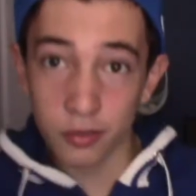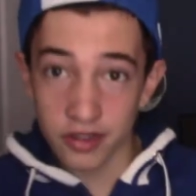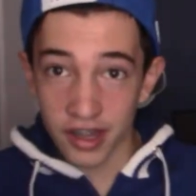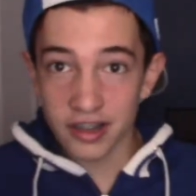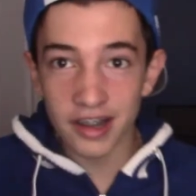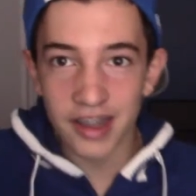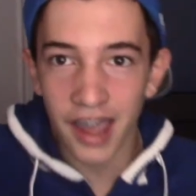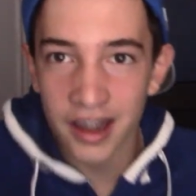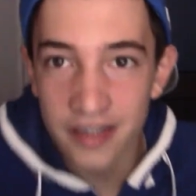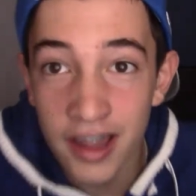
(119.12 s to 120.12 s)
thing to
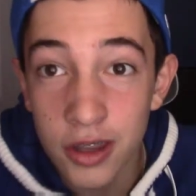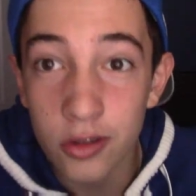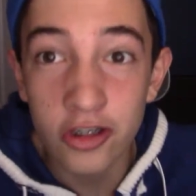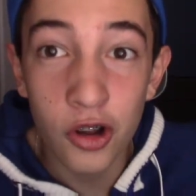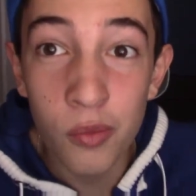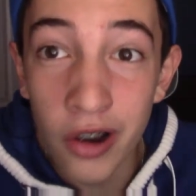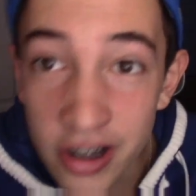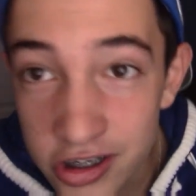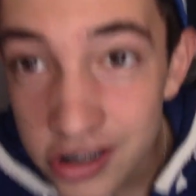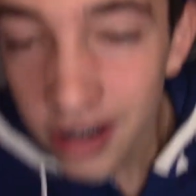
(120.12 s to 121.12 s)
get. Thank you so
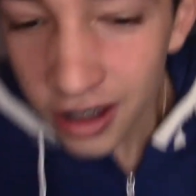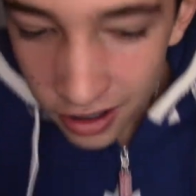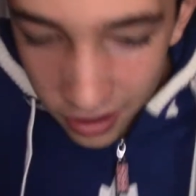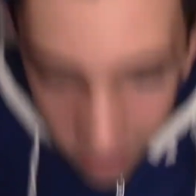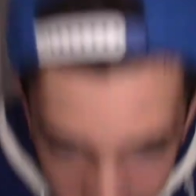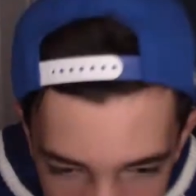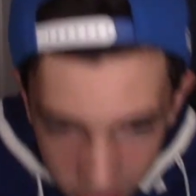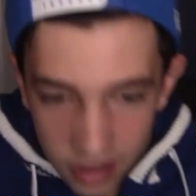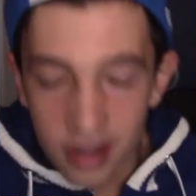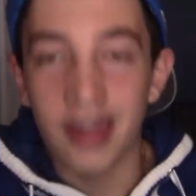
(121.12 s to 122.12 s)
much.
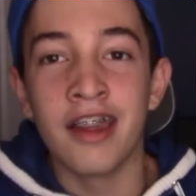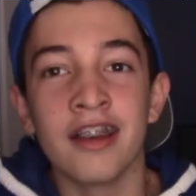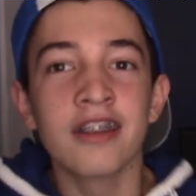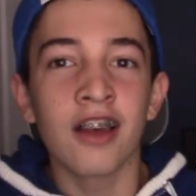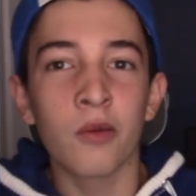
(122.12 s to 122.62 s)
And I'll